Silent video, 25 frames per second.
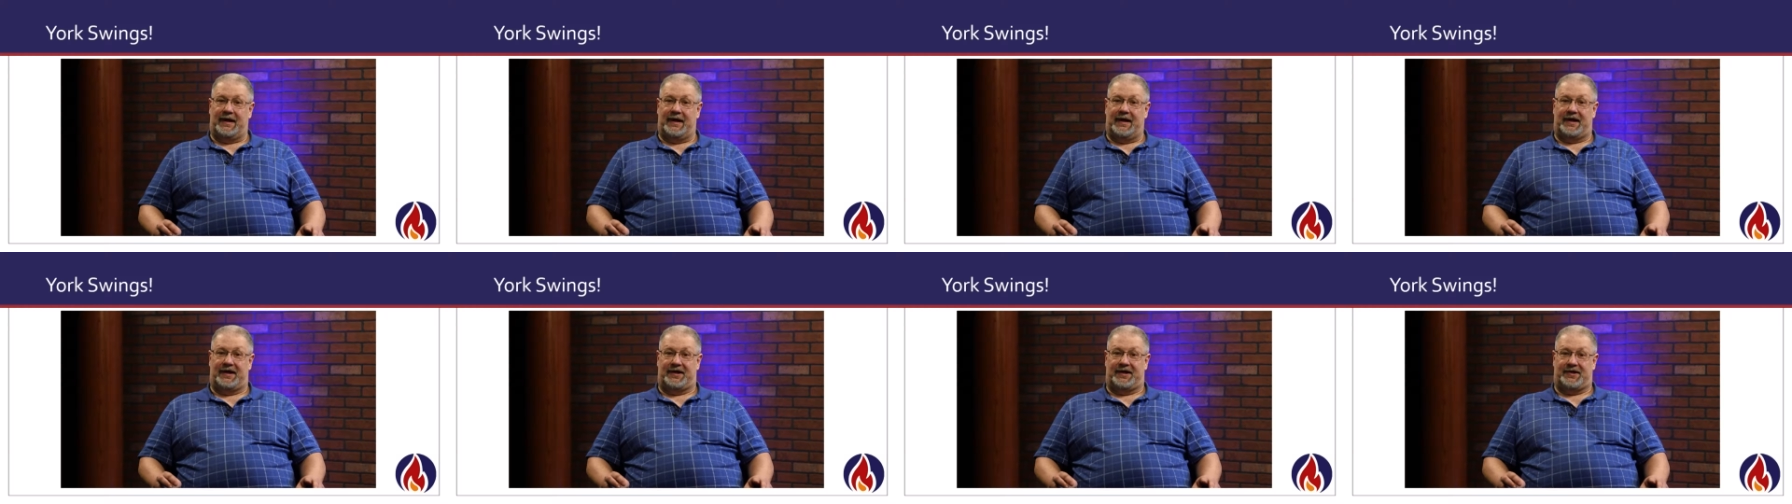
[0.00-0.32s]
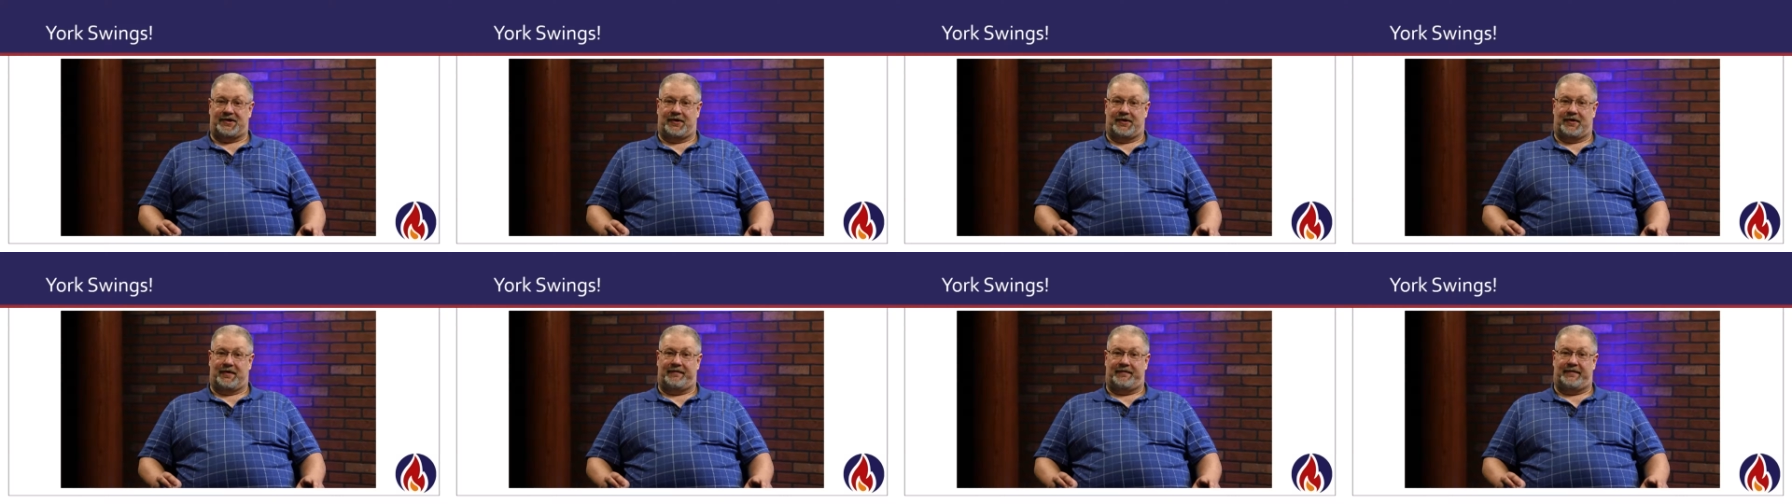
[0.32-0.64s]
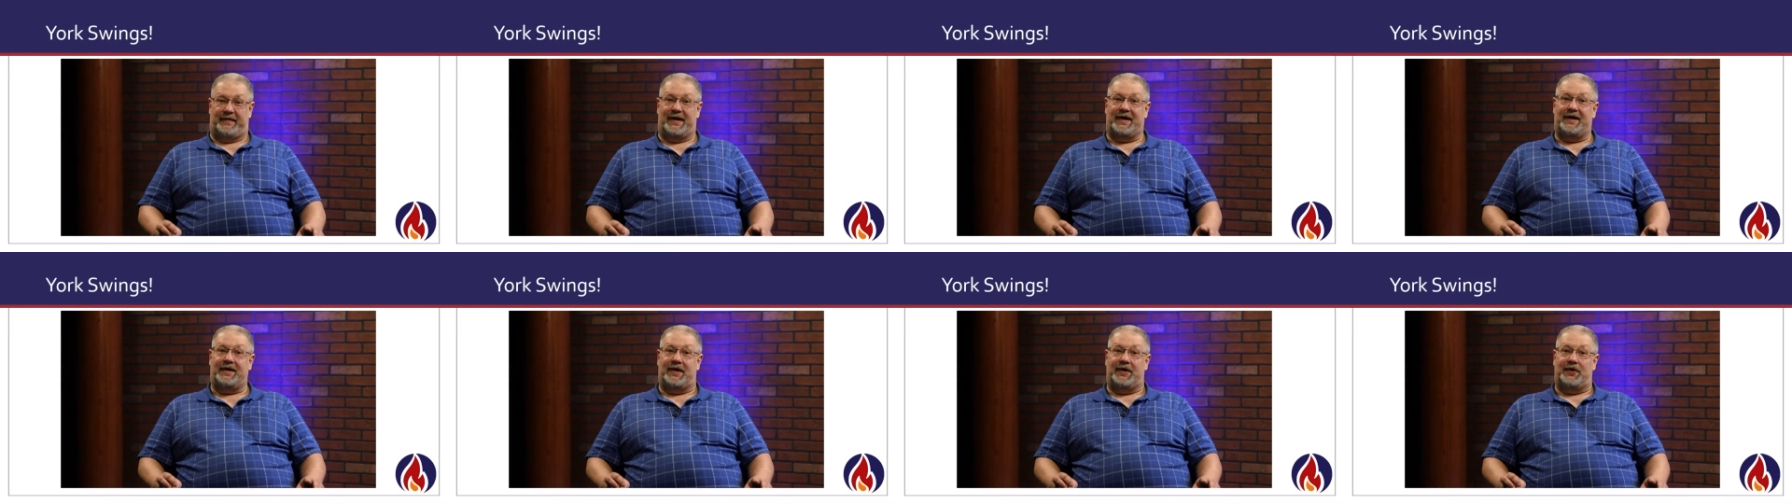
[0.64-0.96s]
as our
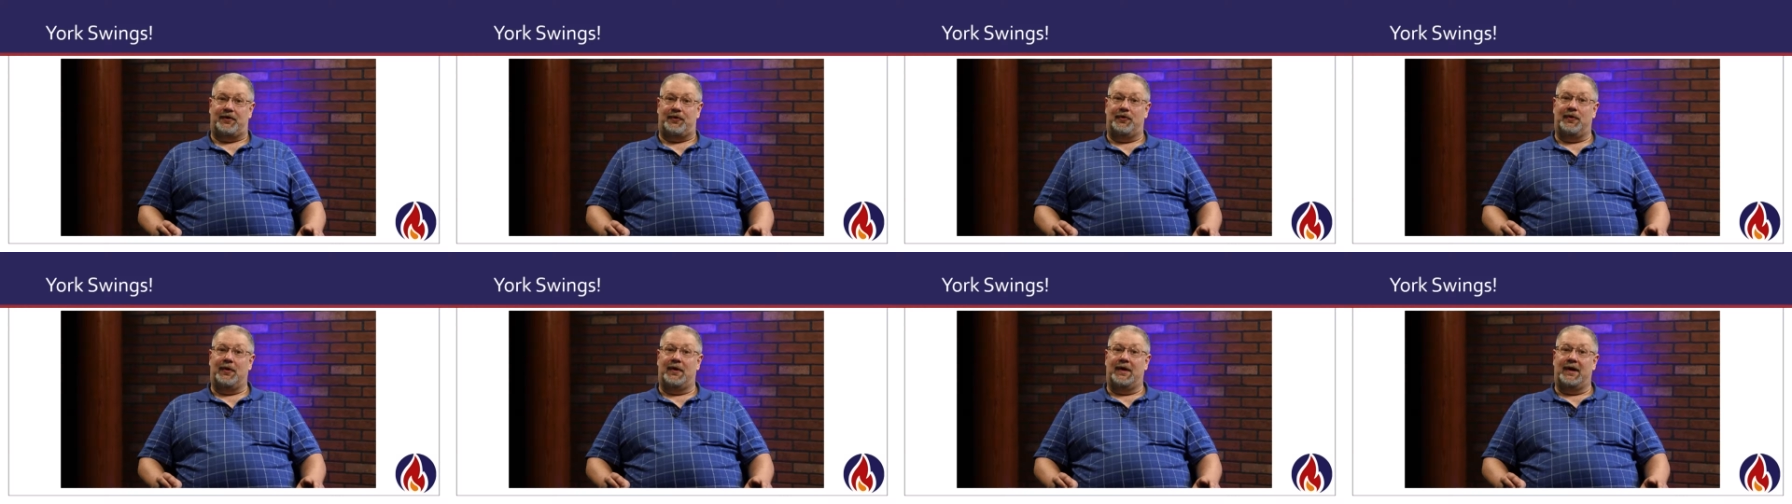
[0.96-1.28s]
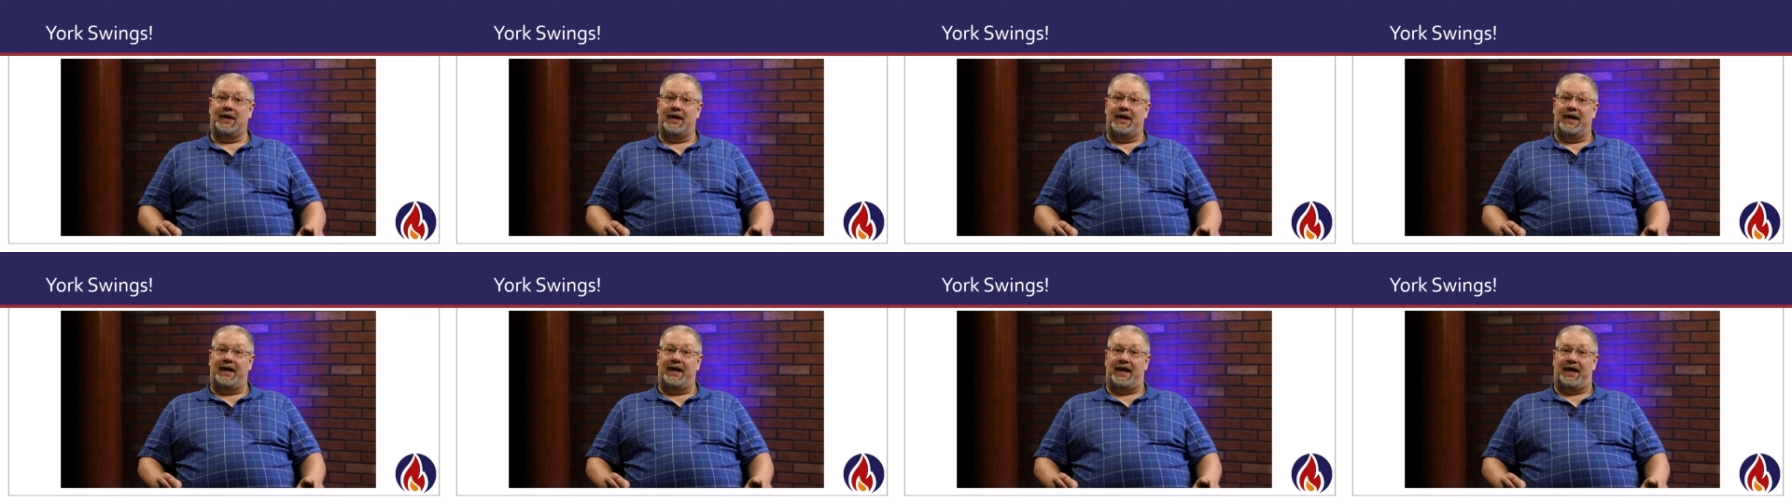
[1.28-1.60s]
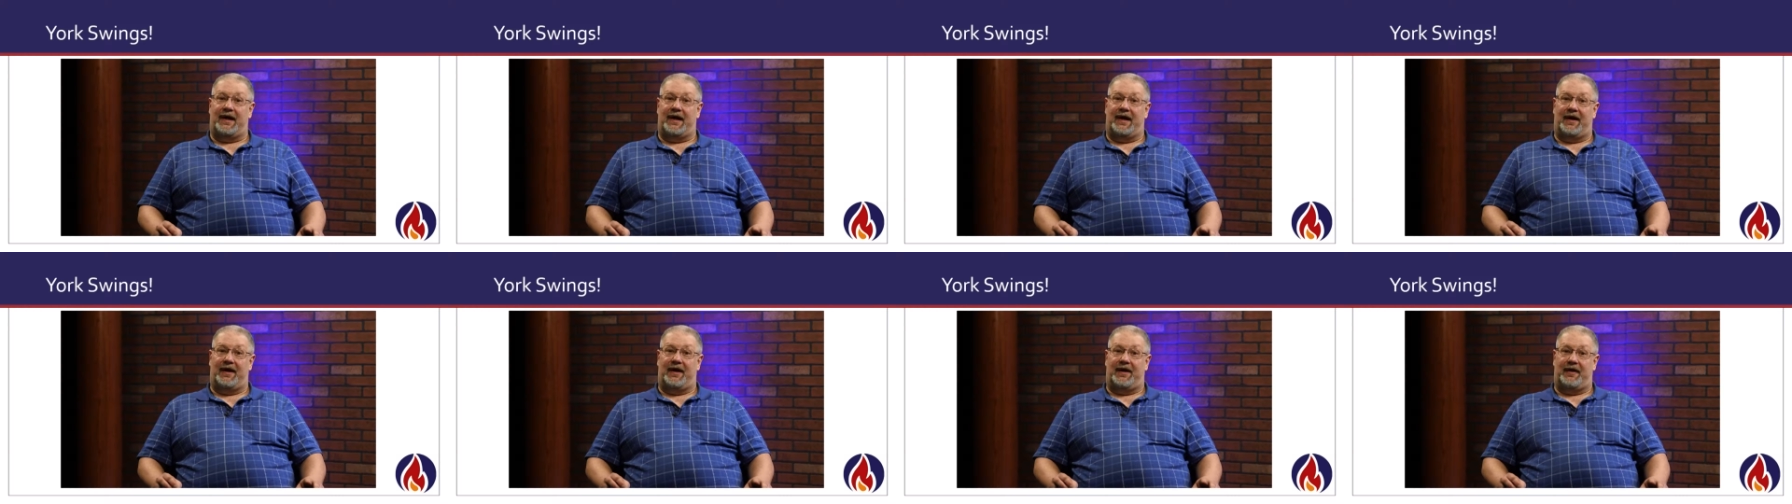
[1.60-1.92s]
venue
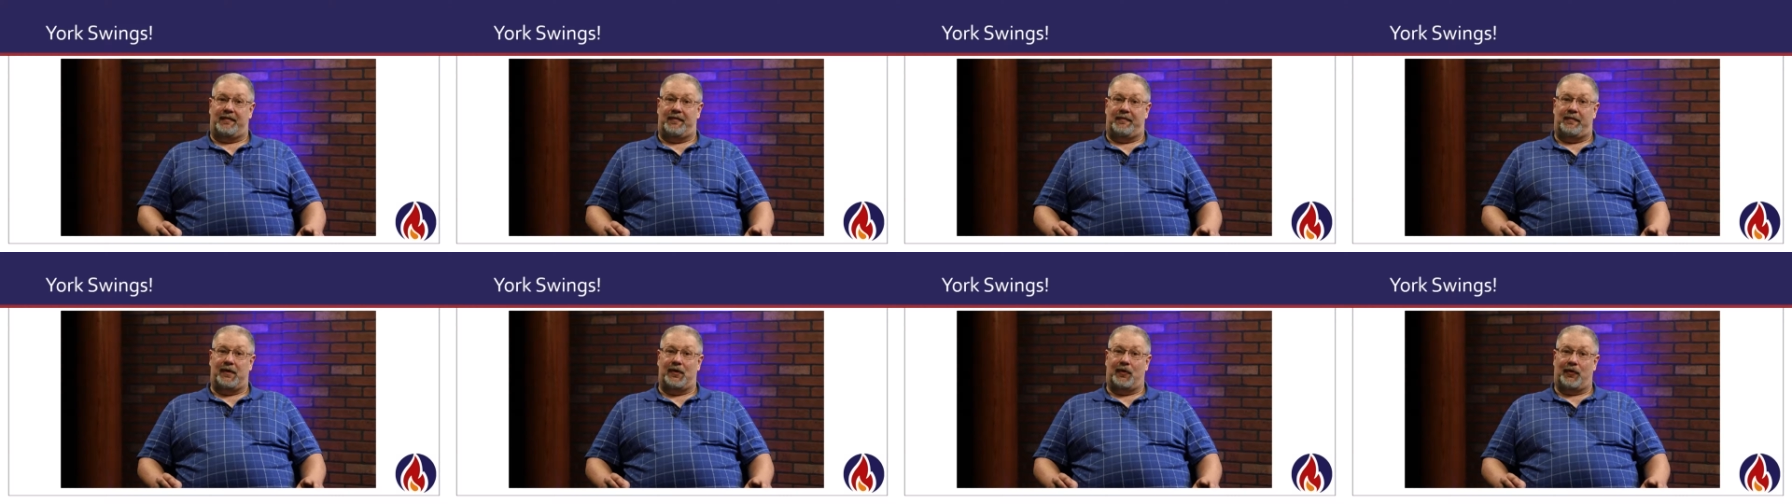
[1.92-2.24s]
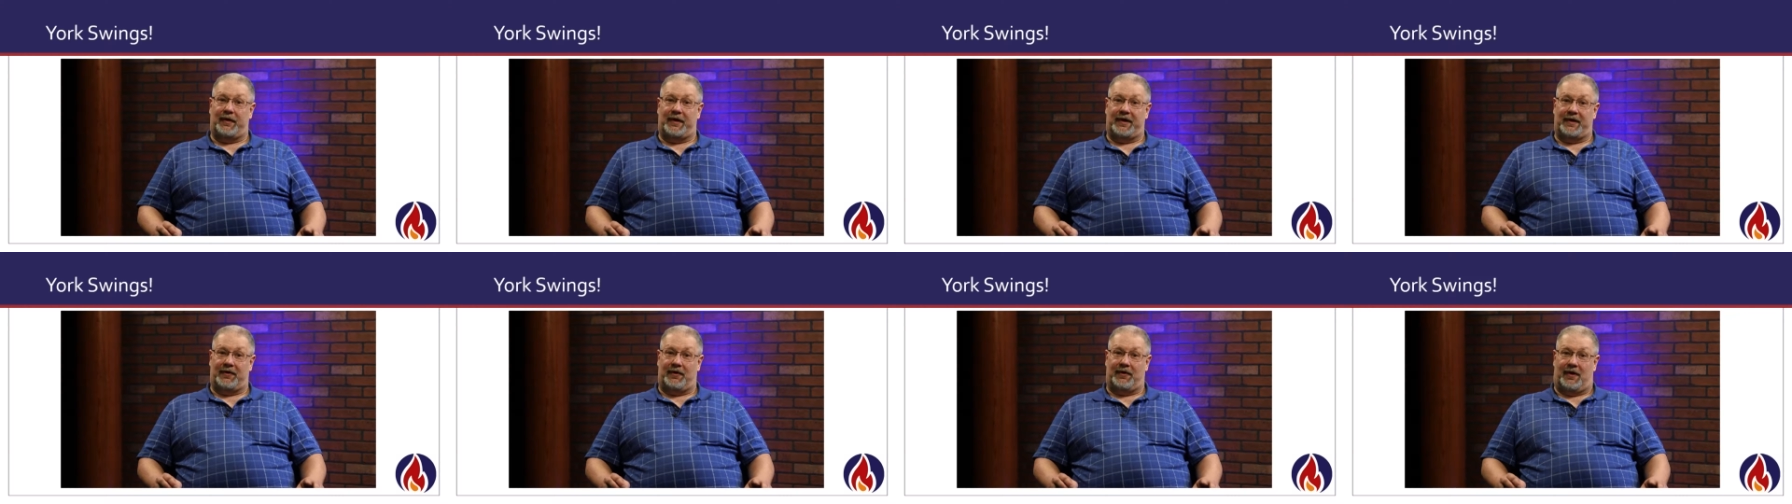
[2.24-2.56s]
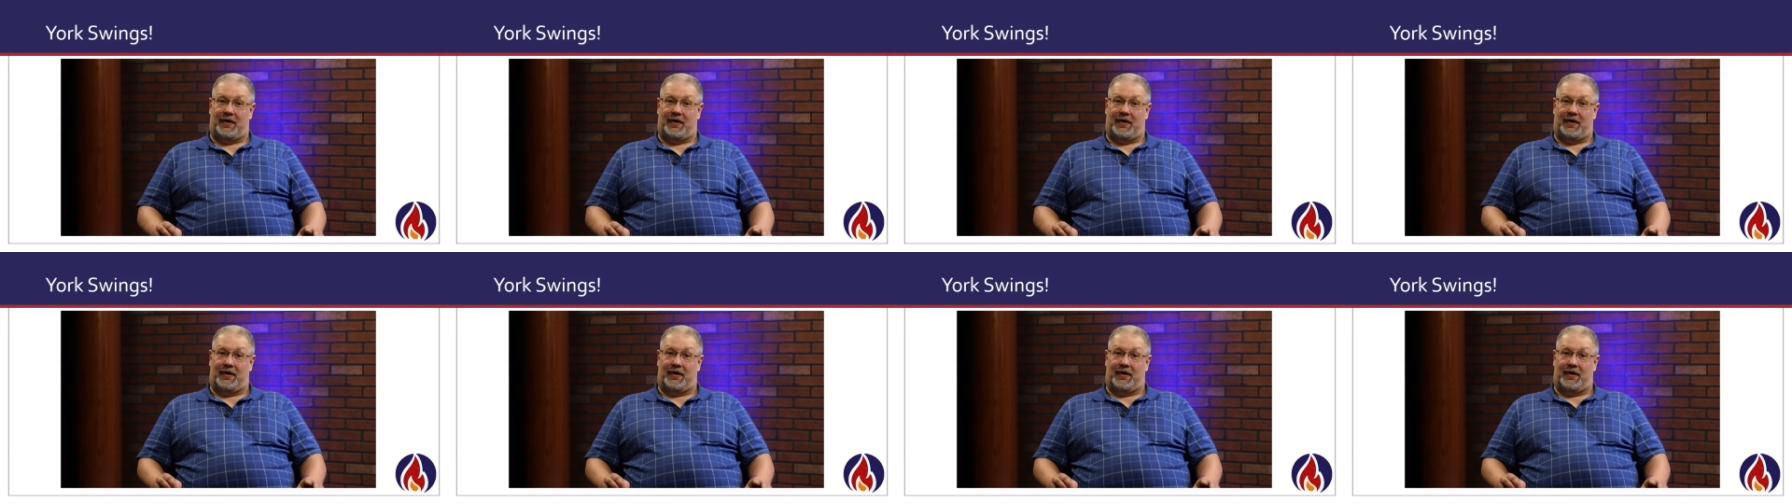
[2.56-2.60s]
and building